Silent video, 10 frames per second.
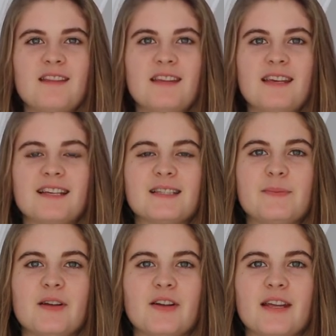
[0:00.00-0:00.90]
the
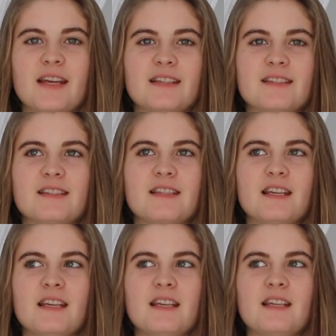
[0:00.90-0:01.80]
experience,
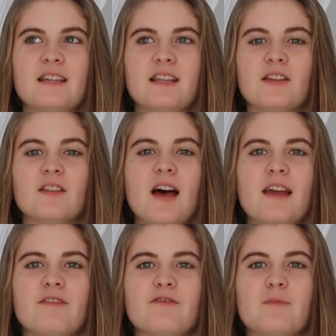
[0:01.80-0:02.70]
the
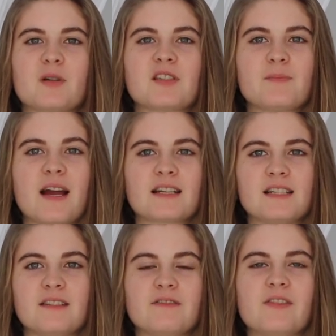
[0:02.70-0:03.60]
life
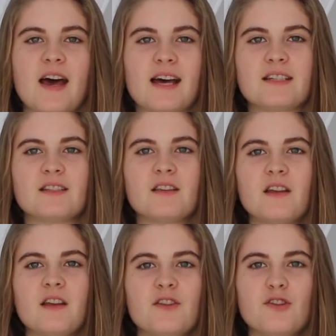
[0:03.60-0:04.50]
perspective that
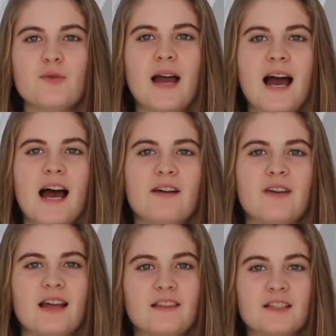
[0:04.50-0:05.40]
you have
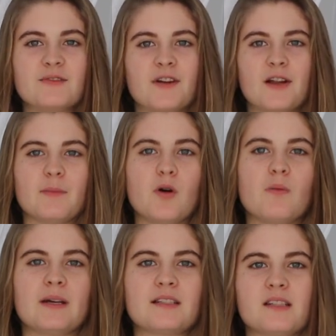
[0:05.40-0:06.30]
at this very
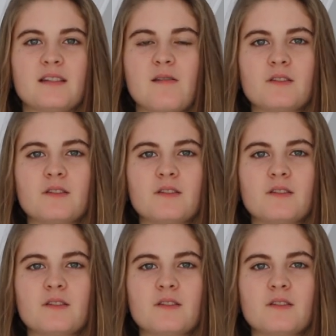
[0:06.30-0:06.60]
moment.